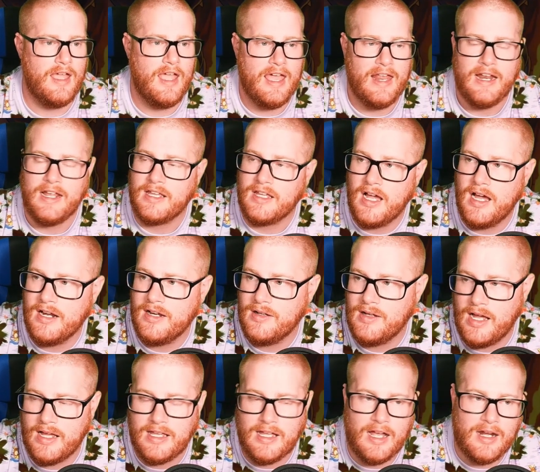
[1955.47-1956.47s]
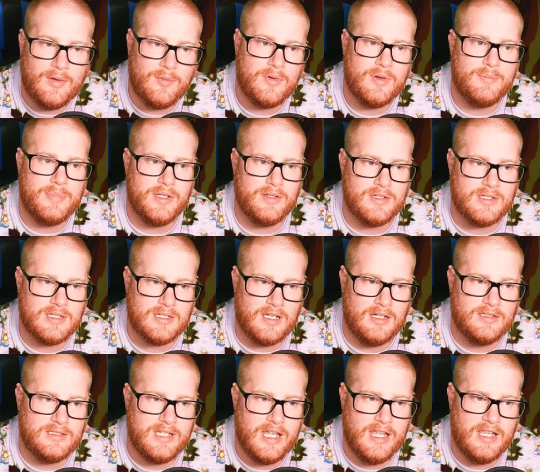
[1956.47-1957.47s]
I kind of want to build a
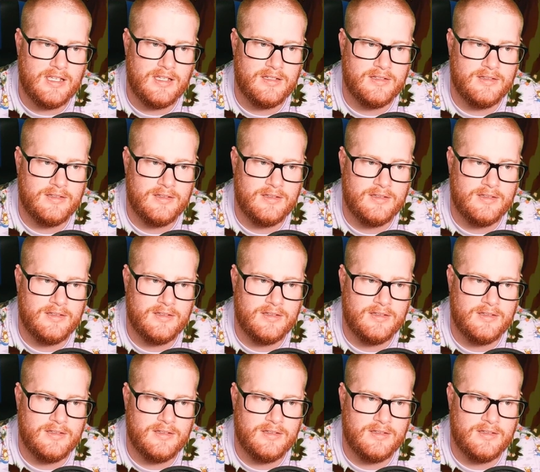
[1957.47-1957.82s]
Skuntank.